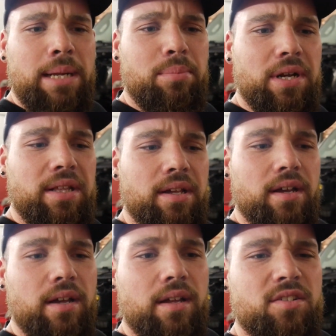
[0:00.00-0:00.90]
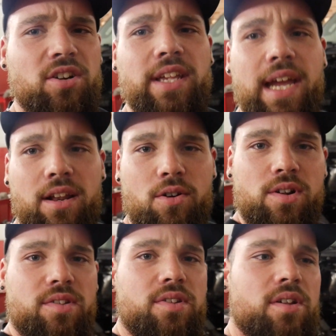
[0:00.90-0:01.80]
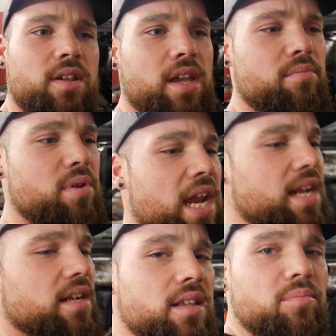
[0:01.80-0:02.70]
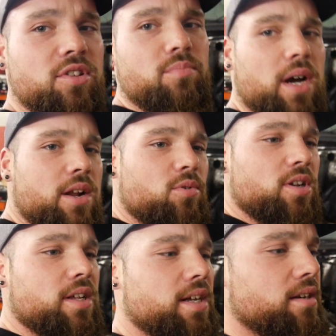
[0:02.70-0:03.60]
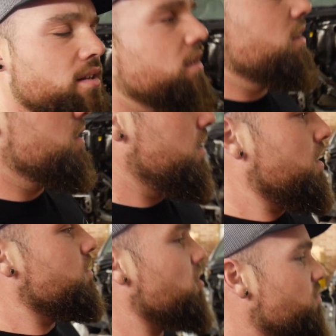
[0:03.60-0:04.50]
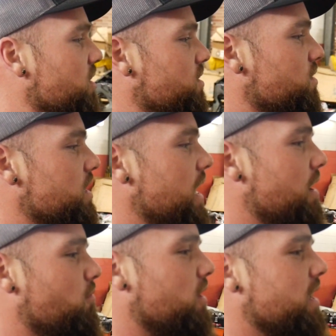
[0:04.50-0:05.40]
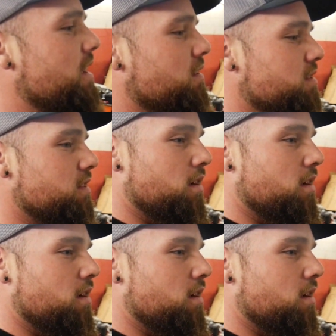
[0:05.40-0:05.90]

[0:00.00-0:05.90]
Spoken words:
But it's currently at Otis, getting painted, a bunch of body work done. So we've been doing that. What else?